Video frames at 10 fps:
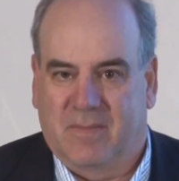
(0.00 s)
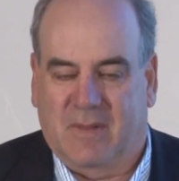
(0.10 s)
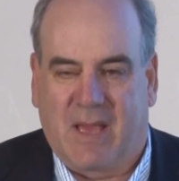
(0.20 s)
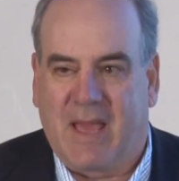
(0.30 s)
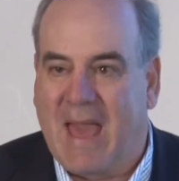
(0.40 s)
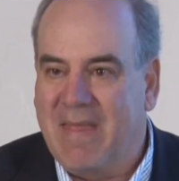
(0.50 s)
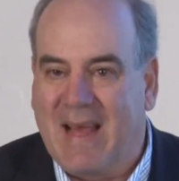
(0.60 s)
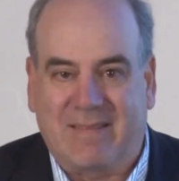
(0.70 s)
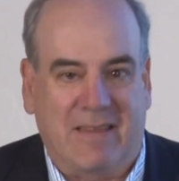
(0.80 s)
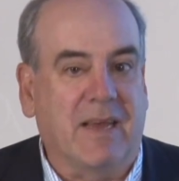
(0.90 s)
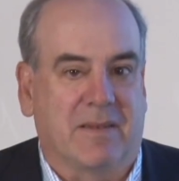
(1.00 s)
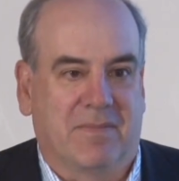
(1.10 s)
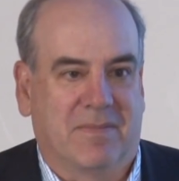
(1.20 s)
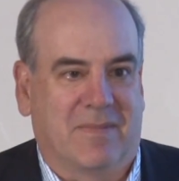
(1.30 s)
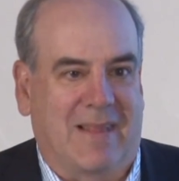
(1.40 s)
okay? And that's it.
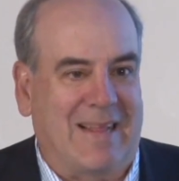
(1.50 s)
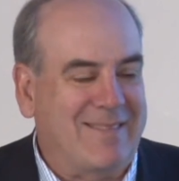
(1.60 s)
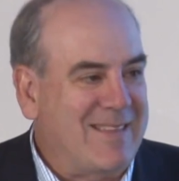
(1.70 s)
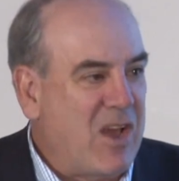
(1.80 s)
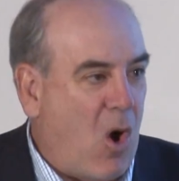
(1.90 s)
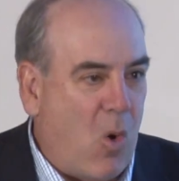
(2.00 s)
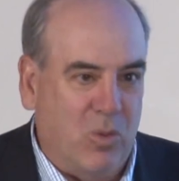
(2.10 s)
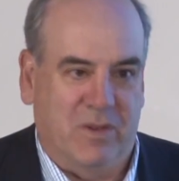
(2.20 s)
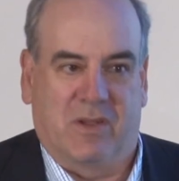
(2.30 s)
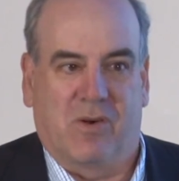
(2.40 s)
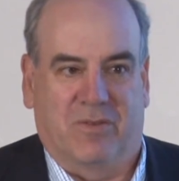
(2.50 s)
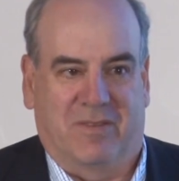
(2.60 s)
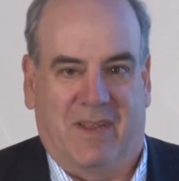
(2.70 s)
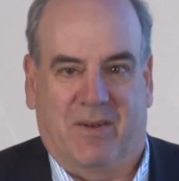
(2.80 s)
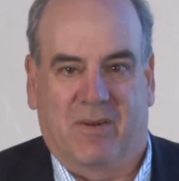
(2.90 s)
That's the only gold
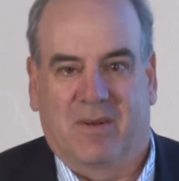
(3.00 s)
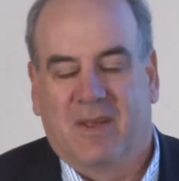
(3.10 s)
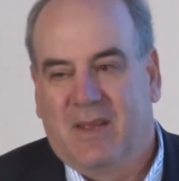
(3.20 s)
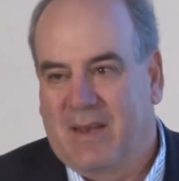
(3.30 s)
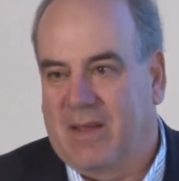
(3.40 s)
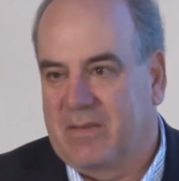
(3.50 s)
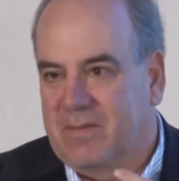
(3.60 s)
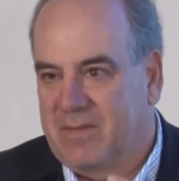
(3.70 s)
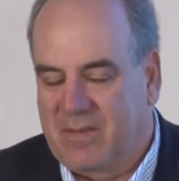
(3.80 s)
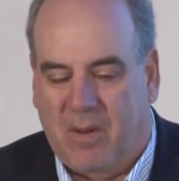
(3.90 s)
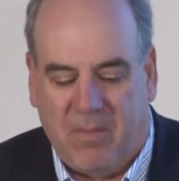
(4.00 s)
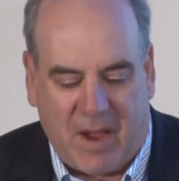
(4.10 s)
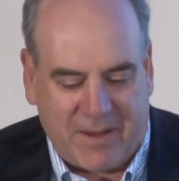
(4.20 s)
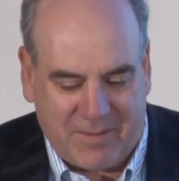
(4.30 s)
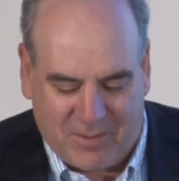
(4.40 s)
standard. Now, some
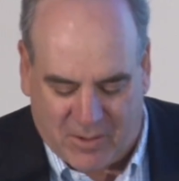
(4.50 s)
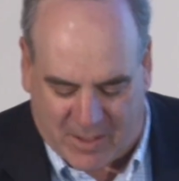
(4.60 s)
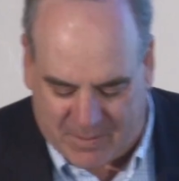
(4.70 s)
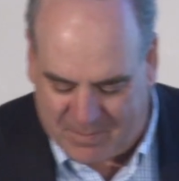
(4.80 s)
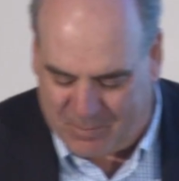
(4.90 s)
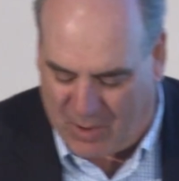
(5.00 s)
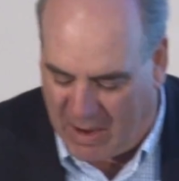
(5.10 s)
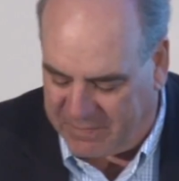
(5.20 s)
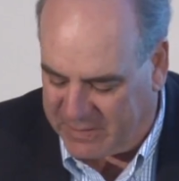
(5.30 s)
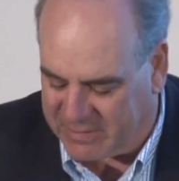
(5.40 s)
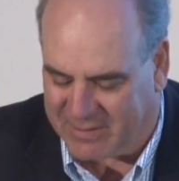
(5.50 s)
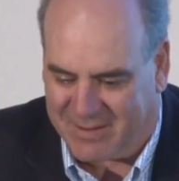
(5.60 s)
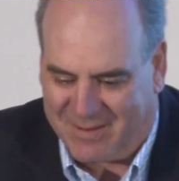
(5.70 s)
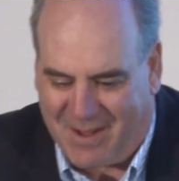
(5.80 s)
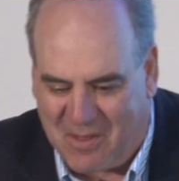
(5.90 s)
might look at profits
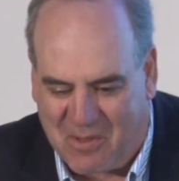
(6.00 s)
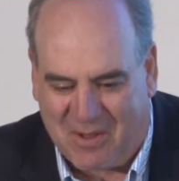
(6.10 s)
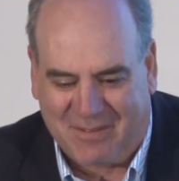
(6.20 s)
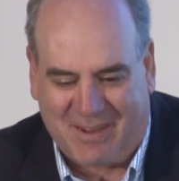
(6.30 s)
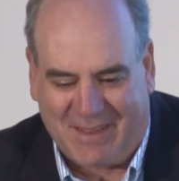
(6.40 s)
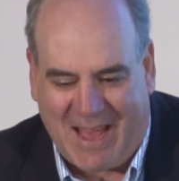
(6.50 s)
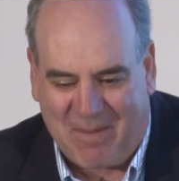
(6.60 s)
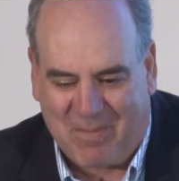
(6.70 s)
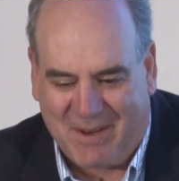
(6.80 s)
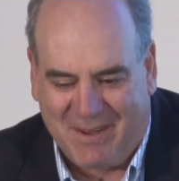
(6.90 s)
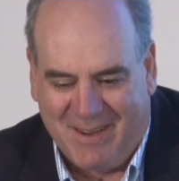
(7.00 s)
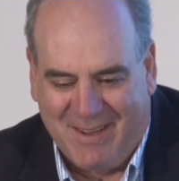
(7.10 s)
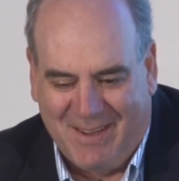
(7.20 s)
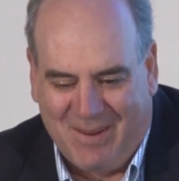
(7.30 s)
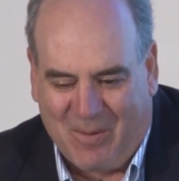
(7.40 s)
and other things like that, but
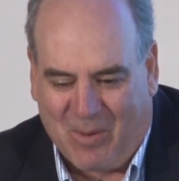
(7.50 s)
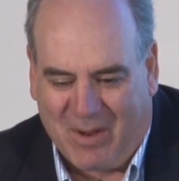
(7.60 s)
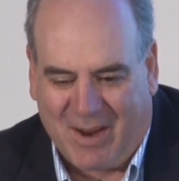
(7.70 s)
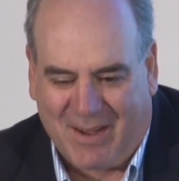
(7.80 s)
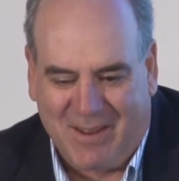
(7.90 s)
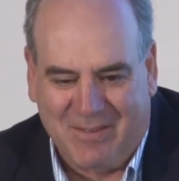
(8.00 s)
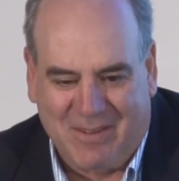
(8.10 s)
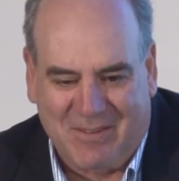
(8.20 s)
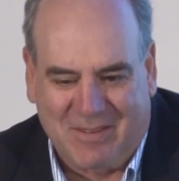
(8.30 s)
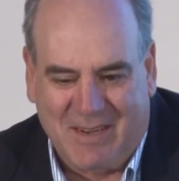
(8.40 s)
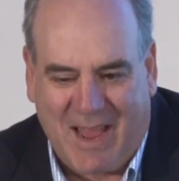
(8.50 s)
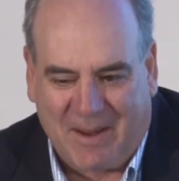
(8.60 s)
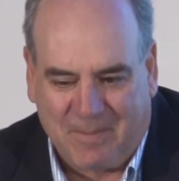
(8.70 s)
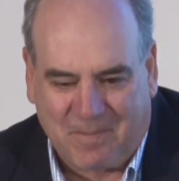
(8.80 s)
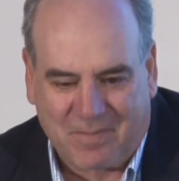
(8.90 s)
we're not going to use those
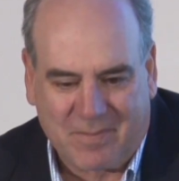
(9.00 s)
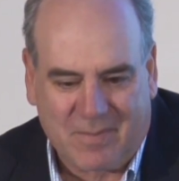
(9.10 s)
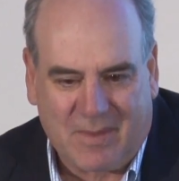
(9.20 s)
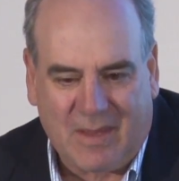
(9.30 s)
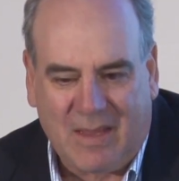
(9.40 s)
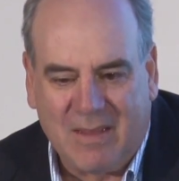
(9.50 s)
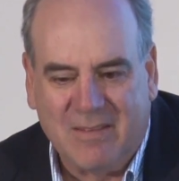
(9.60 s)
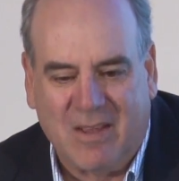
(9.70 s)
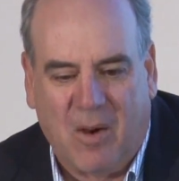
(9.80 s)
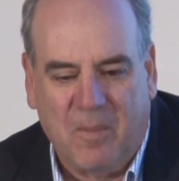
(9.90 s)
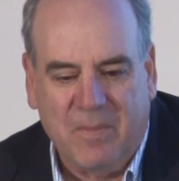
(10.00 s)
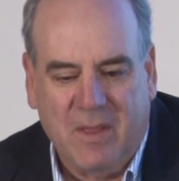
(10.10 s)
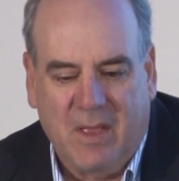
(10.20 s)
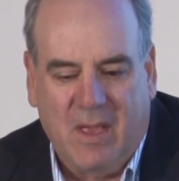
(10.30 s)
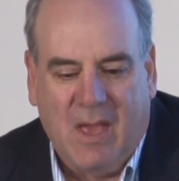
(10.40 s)
today. So,
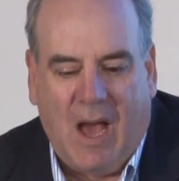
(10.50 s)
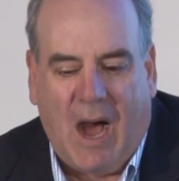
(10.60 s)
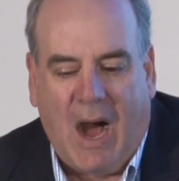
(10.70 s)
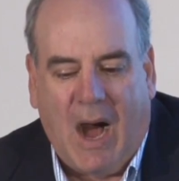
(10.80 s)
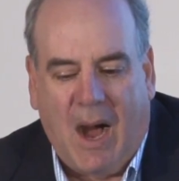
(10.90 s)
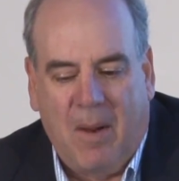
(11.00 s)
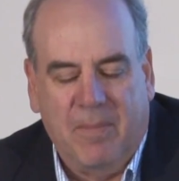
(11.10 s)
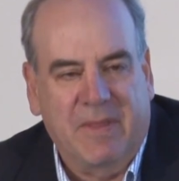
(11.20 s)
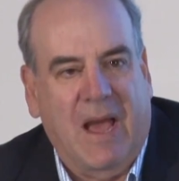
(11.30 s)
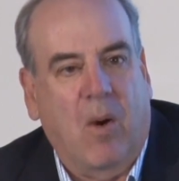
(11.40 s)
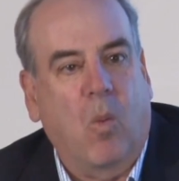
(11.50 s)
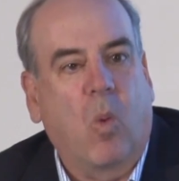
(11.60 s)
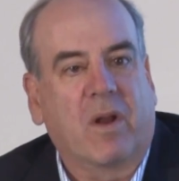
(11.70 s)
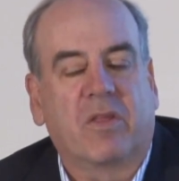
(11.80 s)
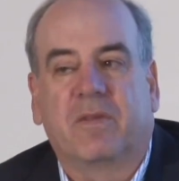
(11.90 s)
now,
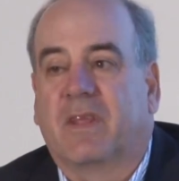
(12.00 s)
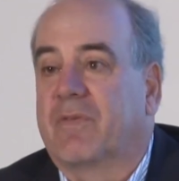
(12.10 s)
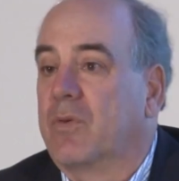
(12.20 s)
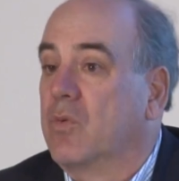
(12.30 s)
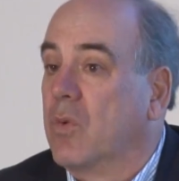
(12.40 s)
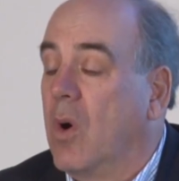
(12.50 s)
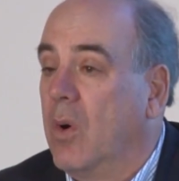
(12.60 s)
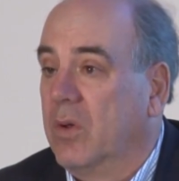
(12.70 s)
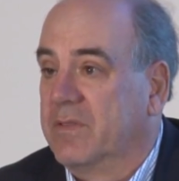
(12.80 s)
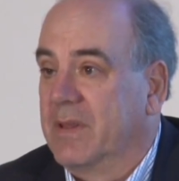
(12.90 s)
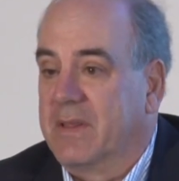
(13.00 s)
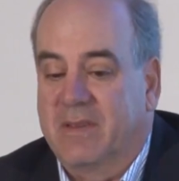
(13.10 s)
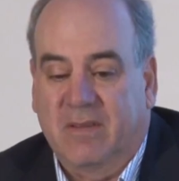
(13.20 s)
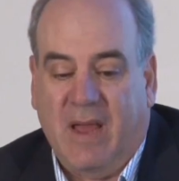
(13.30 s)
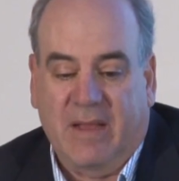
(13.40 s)
what are the different roles that
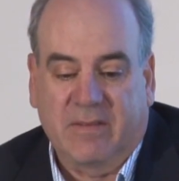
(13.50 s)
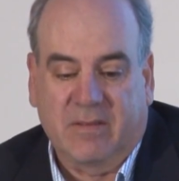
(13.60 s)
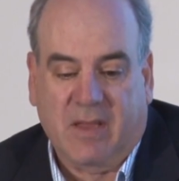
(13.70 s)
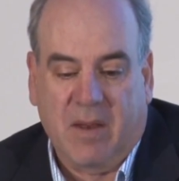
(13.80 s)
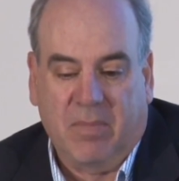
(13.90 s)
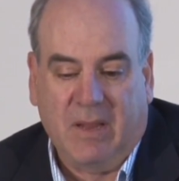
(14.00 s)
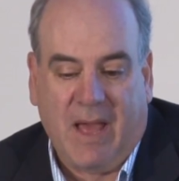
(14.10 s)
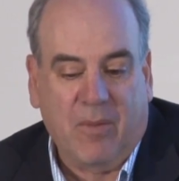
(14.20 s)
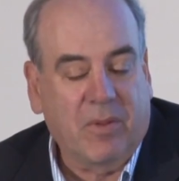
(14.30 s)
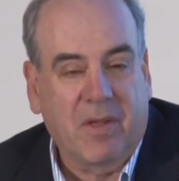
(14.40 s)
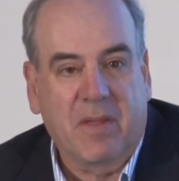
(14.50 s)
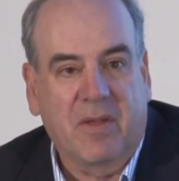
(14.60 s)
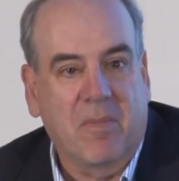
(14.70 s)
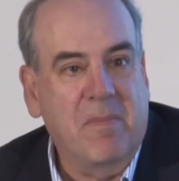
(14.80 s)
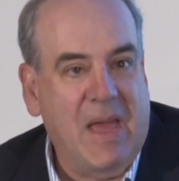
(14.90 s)
these tests can play? Well,
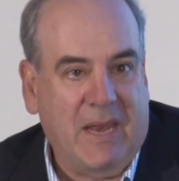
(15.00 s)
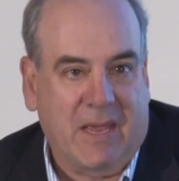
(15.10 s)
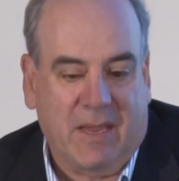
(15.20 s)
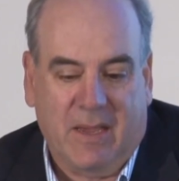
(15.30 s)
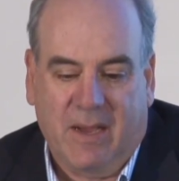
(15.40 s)
there are many.